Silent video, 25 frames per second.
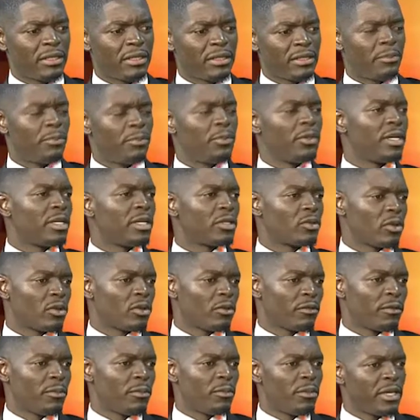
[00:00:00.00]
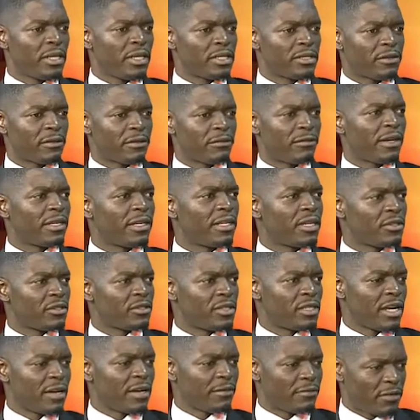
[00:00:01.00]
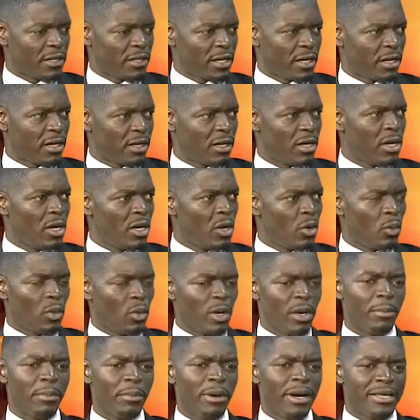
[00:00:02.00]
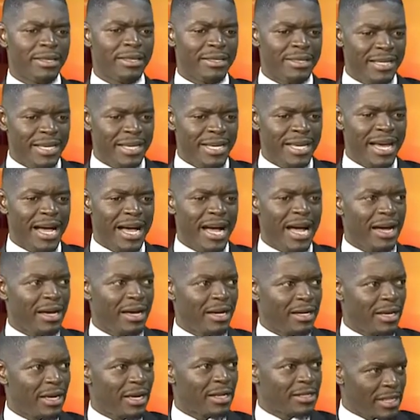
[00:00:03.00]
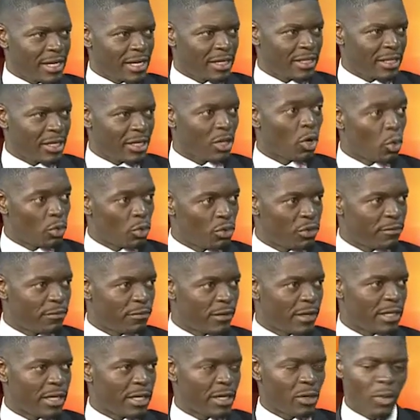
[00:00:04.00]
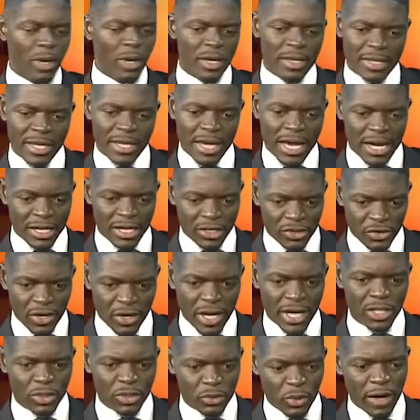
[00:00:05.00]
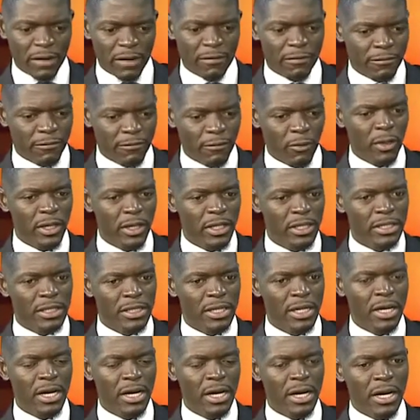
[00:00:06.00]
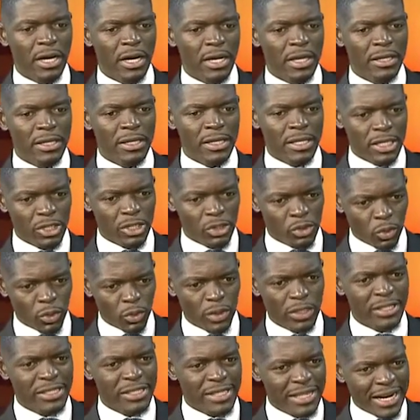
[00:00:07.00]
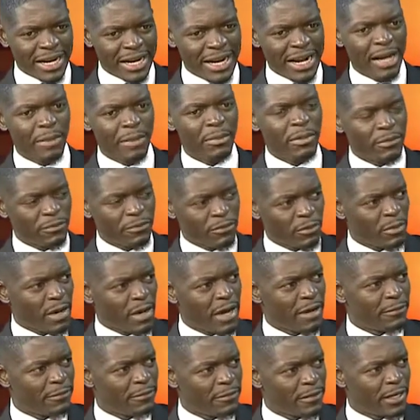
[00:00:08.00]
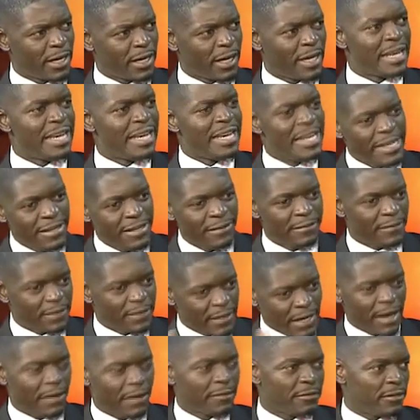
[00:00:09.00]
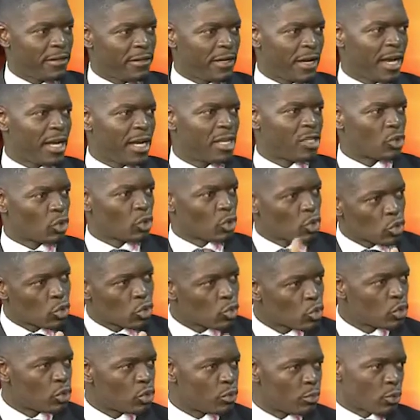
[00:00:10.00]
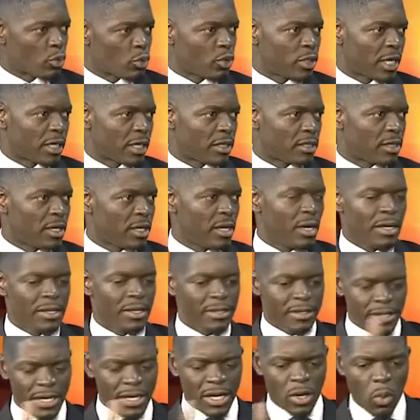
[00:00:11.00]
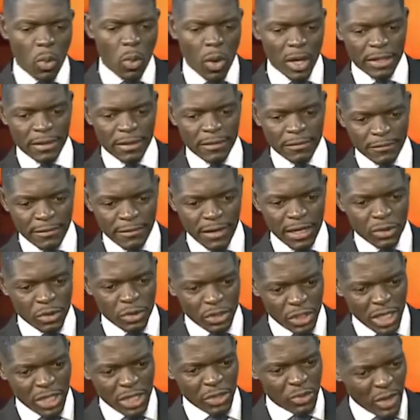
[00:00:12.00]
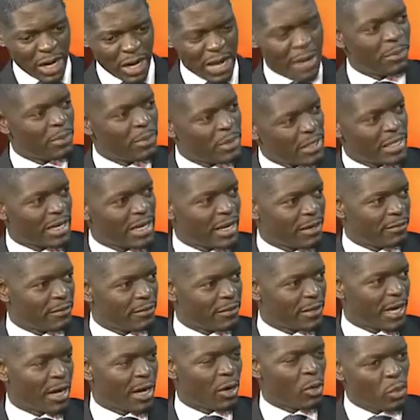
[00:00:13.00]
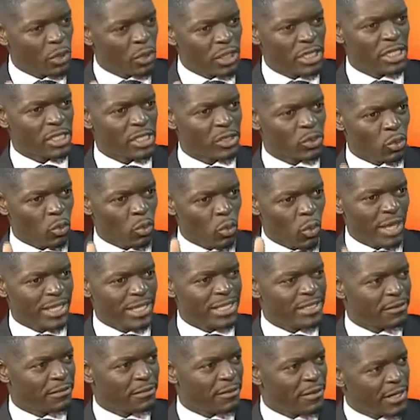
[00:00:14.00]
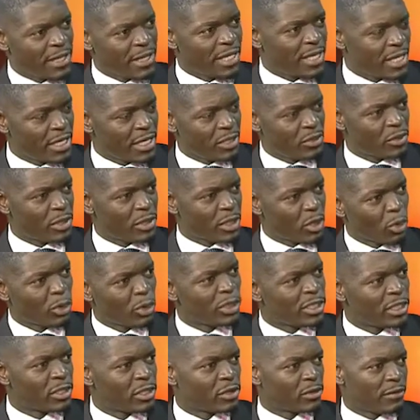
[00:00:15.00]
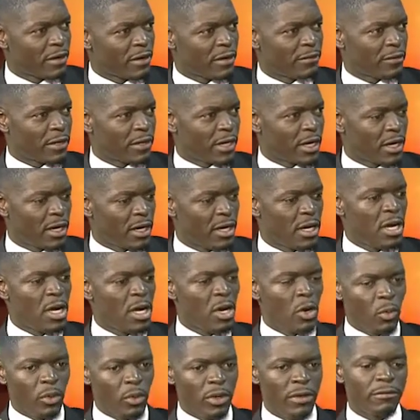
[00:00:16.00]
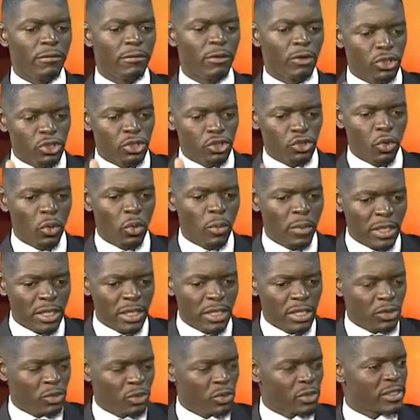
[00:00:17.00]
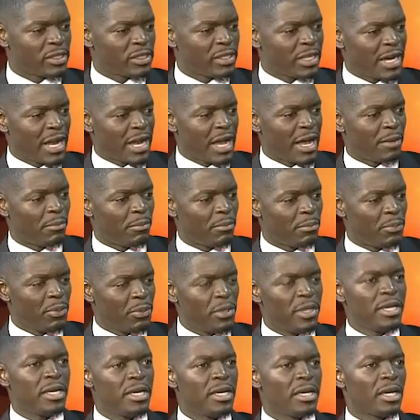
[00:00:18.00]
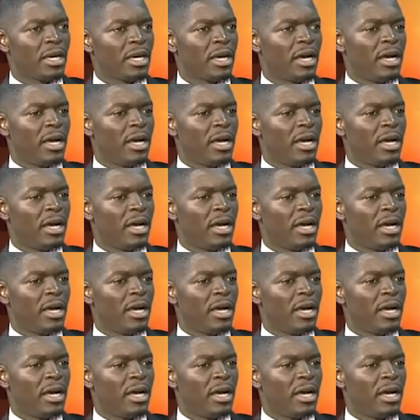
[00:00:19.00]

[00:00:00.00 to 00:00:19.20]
the biggest, one of the biggest refineries in Africa, right? Whereby they gold are exactly yes. gold refinery, where they are trying to avoid the resources that are coming from leaving, Africa, right. leaving Africa right. as crude products. Mm -hmm. They want the value chain to happen in Africa, which is what is very key to the continent okay. of Africa. We have got so many resources that are being